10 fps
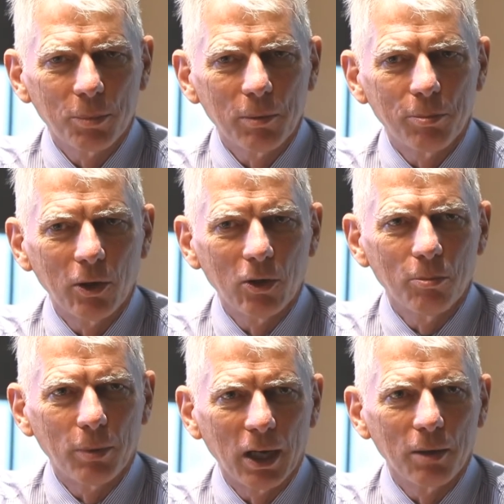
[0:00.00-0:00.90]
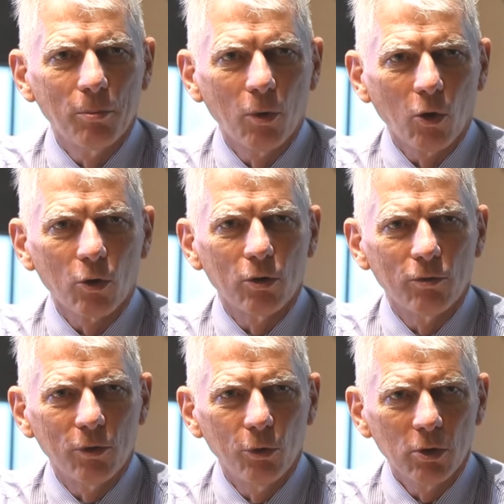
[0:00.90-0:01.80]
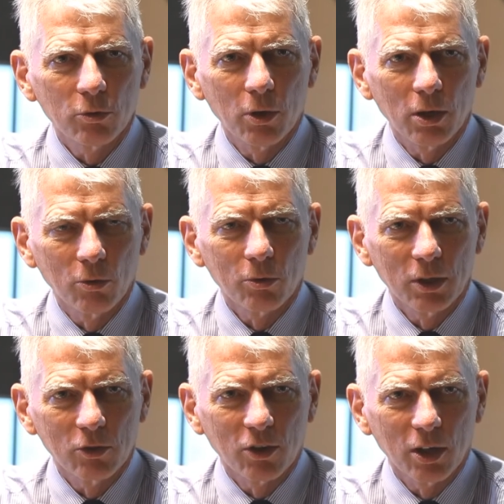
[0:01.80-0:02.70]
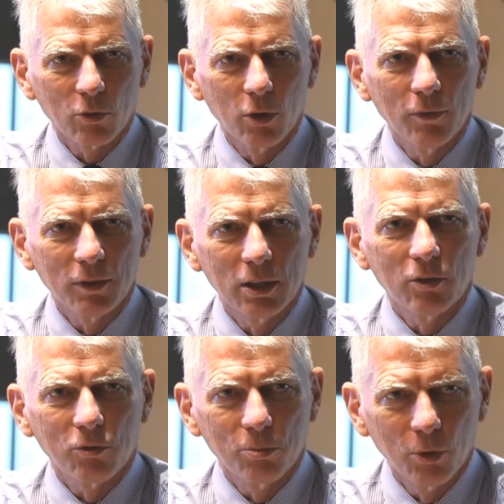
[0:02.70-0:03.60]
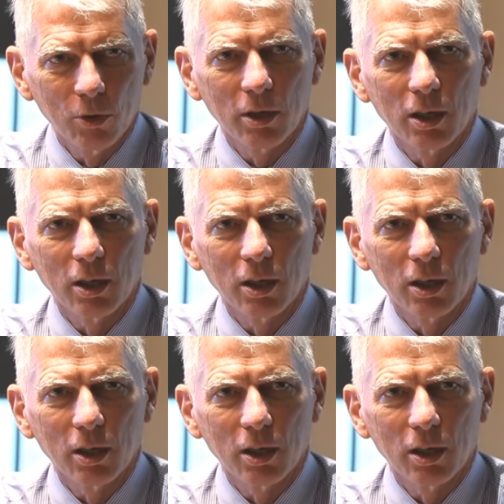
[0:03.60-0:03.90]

people buy more ultra long range aircraft than smaller